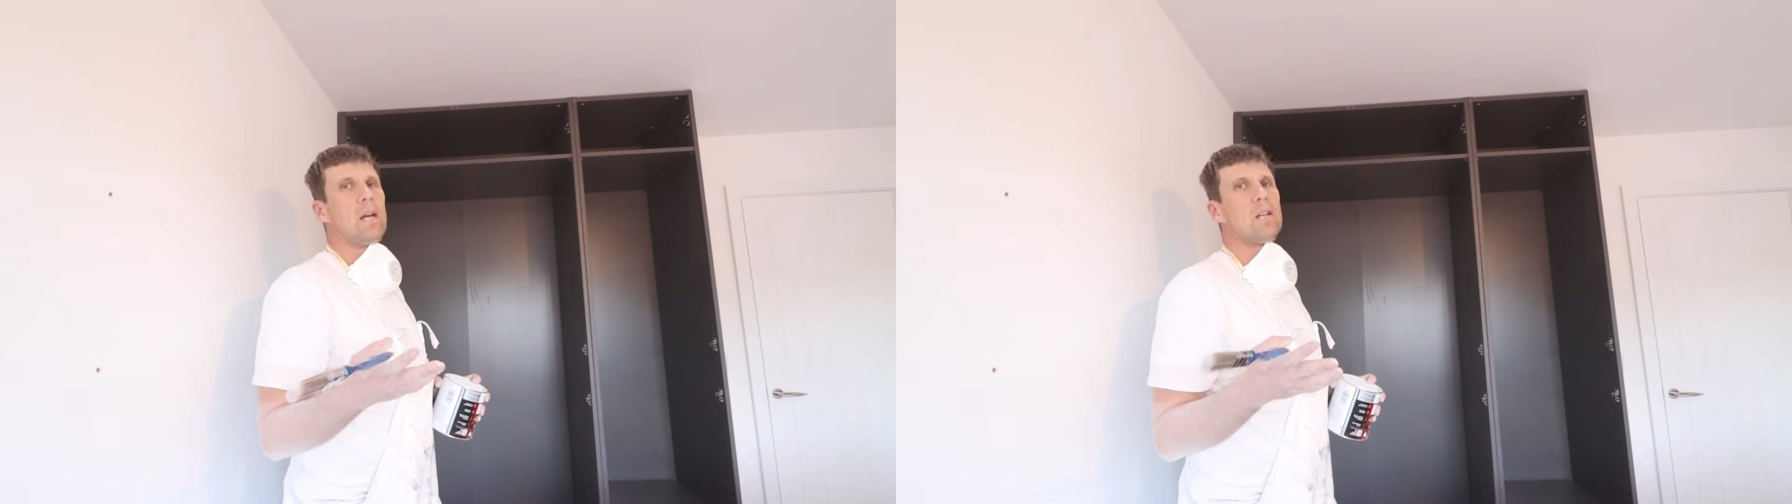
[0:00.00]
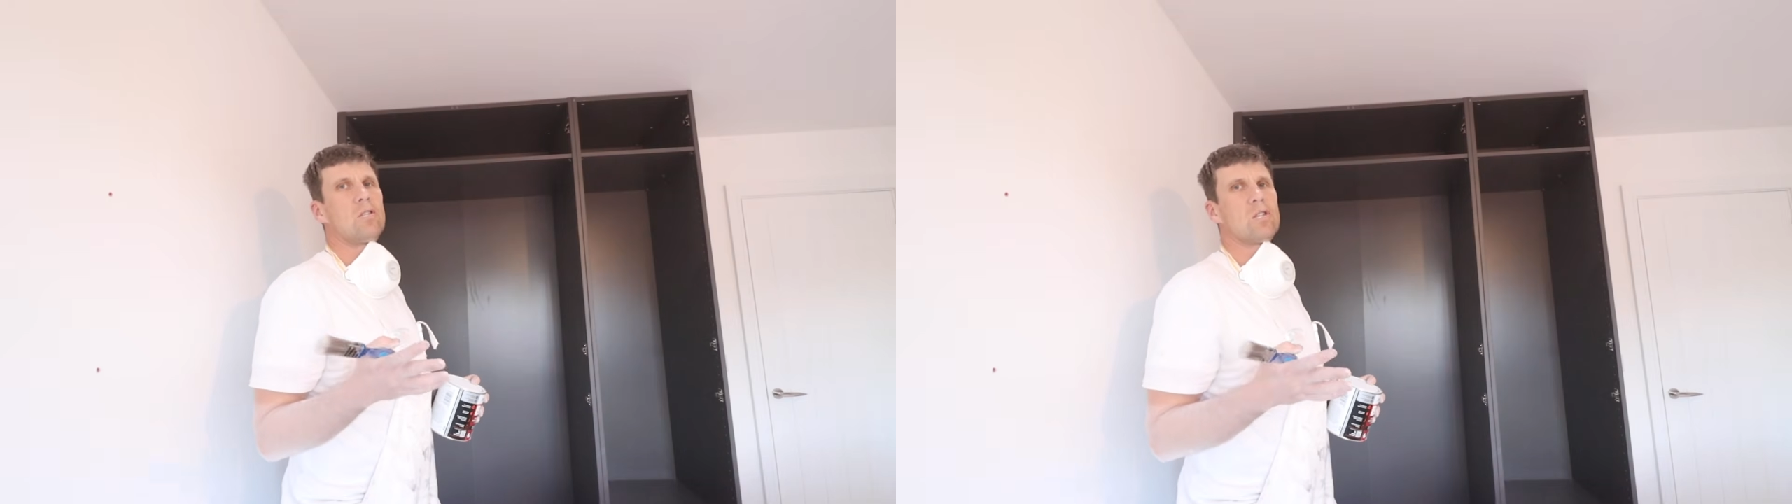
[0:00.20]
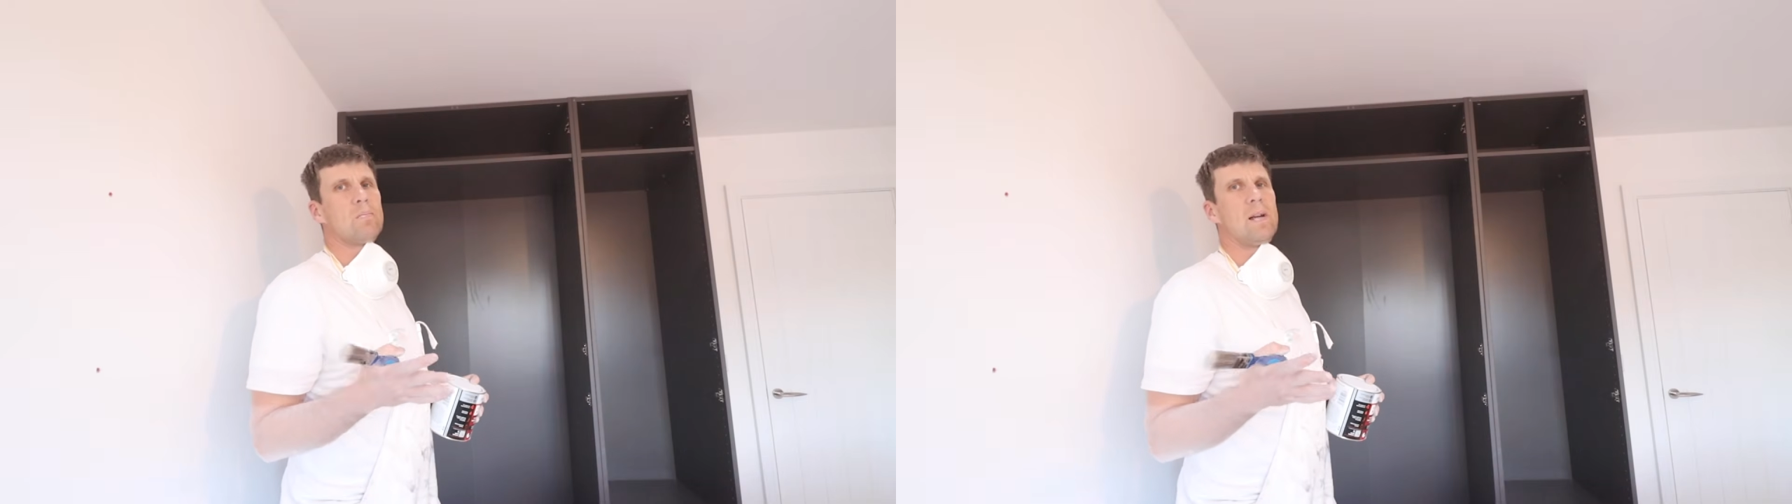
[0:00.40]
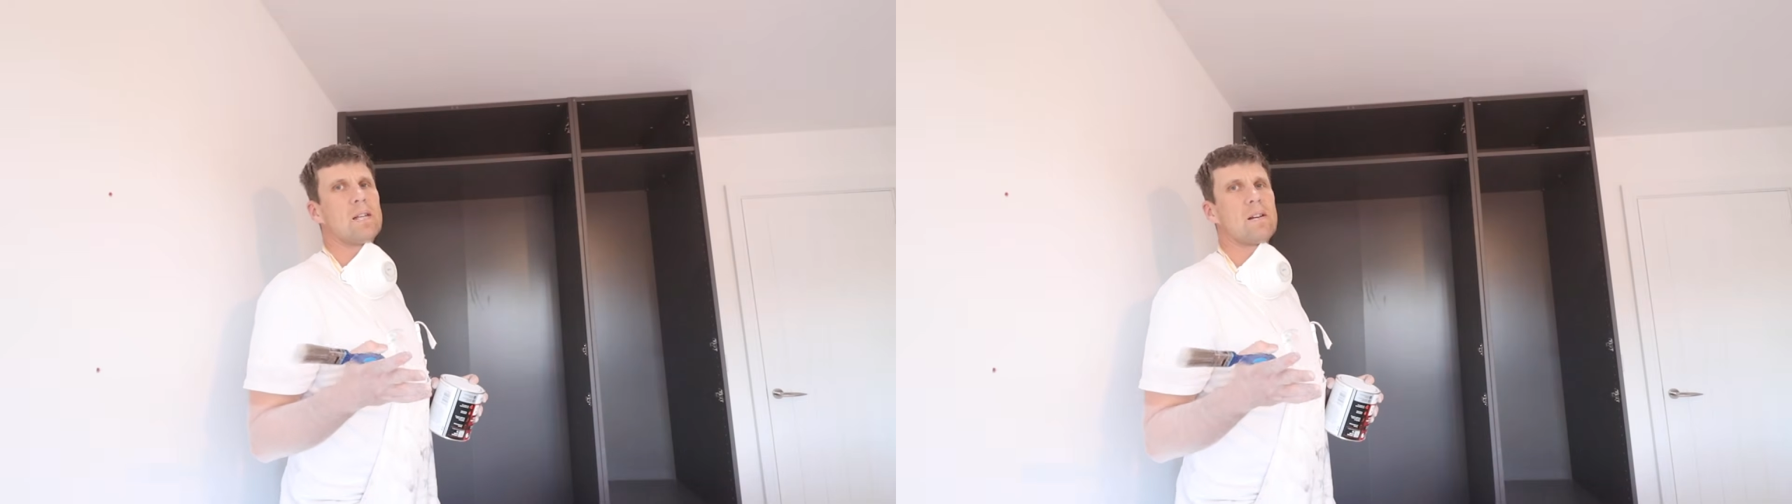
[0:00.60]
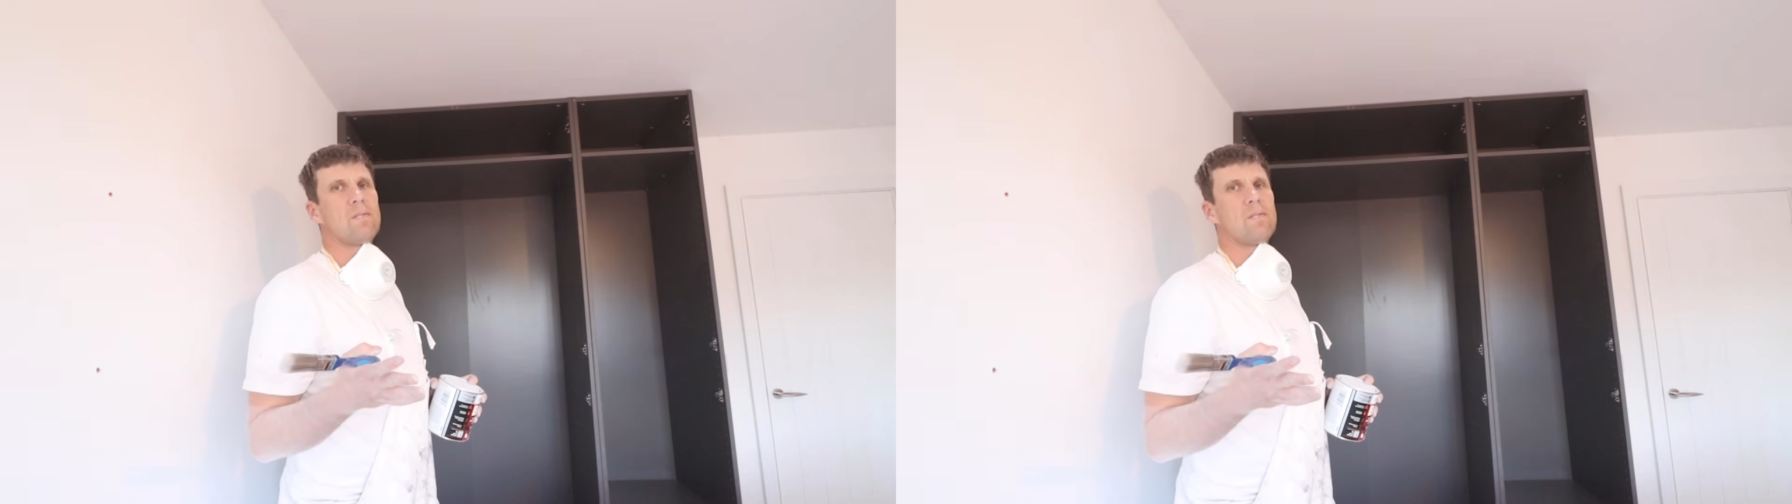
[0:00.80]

it just makes